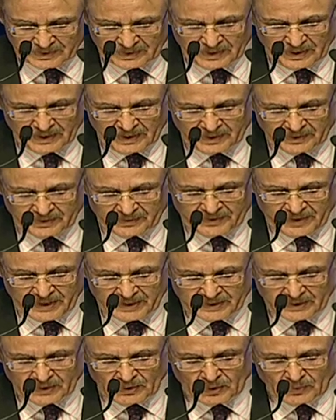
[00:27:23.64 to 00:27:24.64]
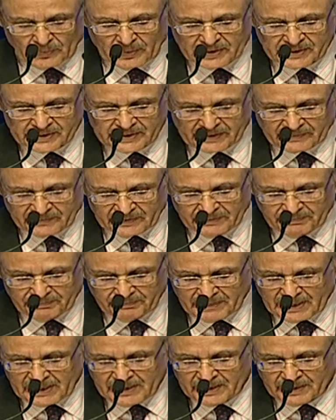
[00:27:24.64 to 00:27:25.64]
creating over 7
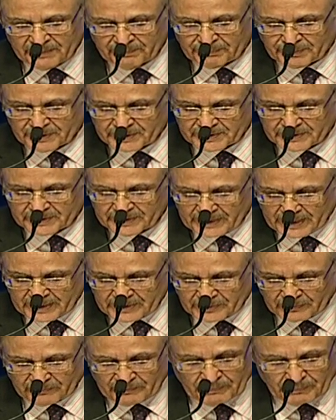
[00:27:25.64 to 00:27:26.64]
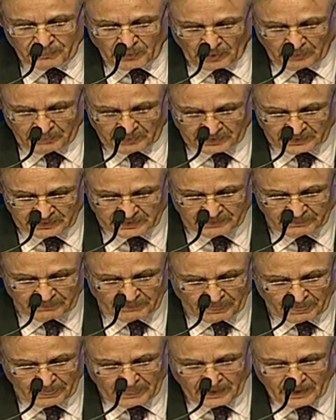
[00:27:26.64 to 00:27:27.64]
million person days of employment.
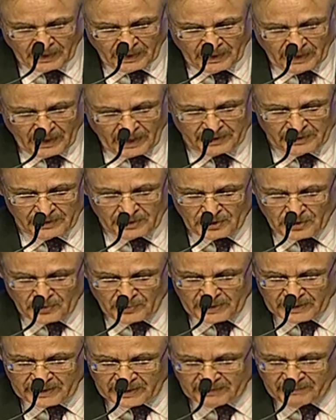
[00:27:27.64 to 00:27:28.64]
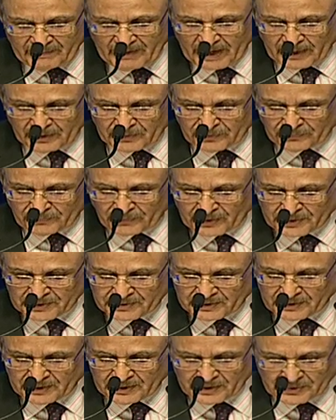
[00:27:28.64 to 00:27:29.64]
An innovative agroforestry
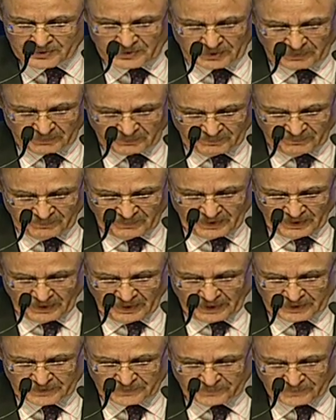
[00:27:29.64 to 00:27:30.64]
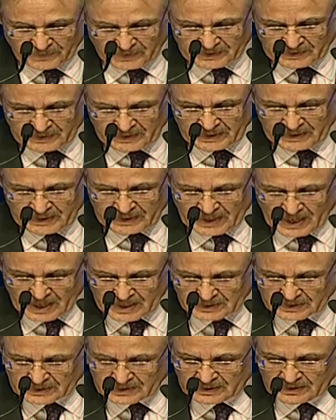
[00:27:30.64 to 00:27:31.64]
initiative has further
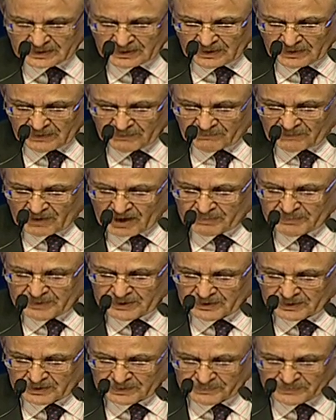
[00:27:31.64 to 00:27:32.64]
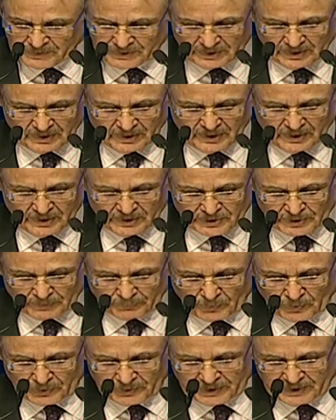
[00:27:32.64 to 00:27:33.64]
enhanced farm incomes,
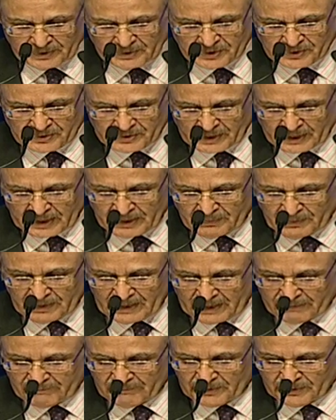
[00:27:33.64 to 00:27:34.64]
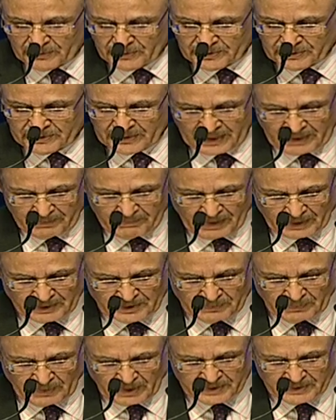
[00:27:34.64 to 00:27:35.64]
supporting sustainable livelihoods and
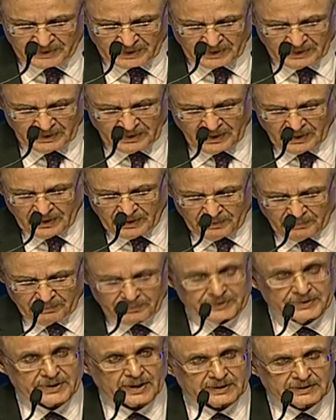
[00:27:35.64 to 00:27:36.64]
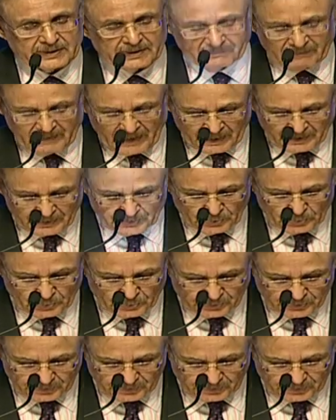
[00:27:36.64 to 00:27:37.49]
maximizing productive land use.